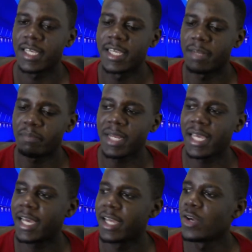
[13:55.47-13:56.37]
in a
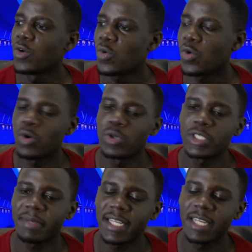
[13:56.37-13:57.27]
player who
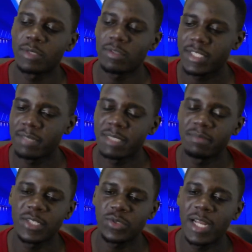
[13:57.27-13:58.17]
goes by the names of James
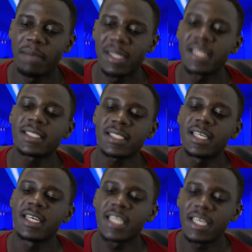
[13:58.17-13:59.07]
Maddison, amidst
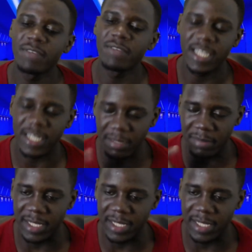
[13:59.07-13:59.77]
giving shirt number